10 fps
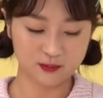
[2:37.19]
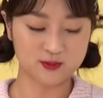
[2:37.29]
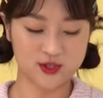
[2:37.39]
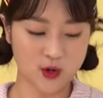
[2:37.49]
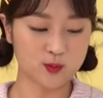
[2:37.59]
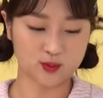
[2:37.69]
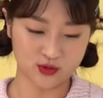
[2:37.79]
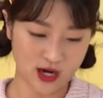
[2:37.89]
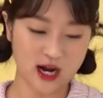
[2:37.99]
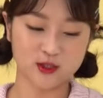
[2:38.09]
So
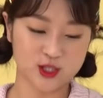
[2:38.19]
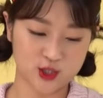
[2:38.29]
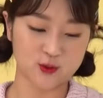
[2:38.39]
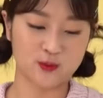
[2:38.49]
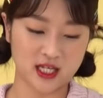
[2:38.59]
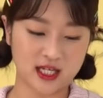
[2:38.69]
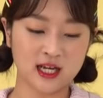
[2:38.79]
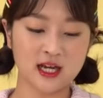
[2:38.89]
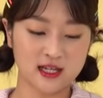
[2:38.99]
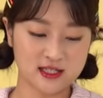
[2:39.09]
proud to
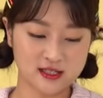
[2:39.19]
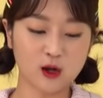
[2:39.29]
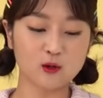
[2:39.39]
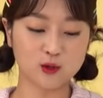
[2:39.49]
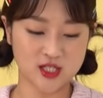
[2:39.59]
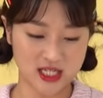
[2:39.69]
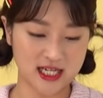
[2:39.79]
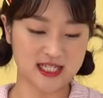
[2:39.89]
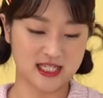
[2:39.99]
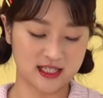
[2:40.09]
be Seoul
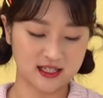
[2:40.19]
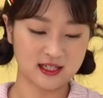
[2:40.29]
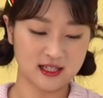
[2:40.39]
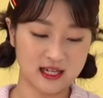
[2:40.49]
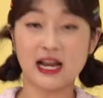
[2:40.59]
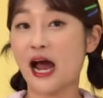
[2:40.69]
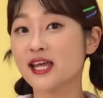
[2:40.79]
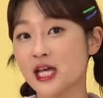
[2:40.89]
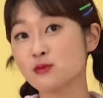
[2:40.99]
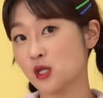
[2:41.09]
citizen, and I
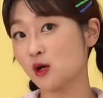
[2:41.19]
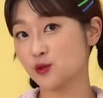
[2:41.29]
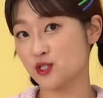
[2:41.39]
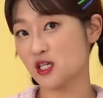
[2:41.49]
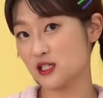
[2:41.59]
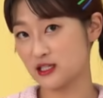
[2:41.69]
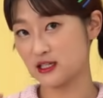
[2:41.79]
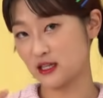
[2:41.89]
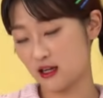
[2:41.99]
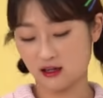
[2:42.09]
am Seoul
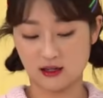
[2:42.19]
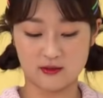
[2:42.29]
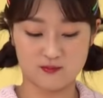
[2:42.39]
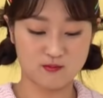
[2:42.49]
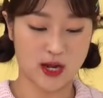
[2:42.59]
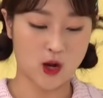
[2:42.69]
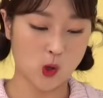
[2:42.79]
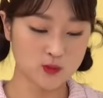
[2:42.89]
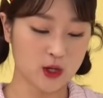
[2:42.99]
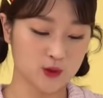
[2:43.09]
citizen. My
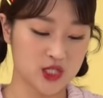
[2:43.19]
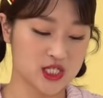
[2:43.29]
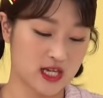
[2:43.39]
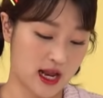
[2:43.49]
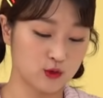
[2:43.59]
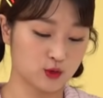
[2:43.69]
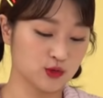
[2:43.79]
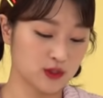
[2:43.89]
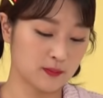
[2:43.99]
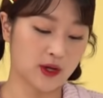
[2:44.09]
hometown is
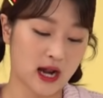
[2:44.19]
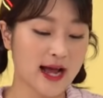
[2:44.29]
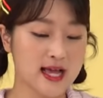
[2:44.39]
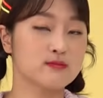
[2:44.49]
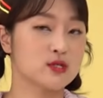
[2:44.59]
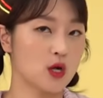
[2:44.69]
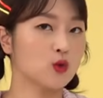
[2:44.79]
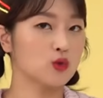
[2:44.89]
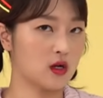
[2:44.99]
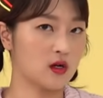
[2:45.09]
Daegu, but I am
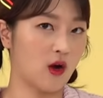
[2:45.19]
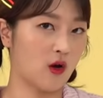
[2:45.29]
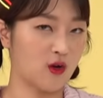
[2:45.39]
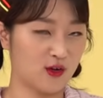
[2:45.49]
Seoul-lo.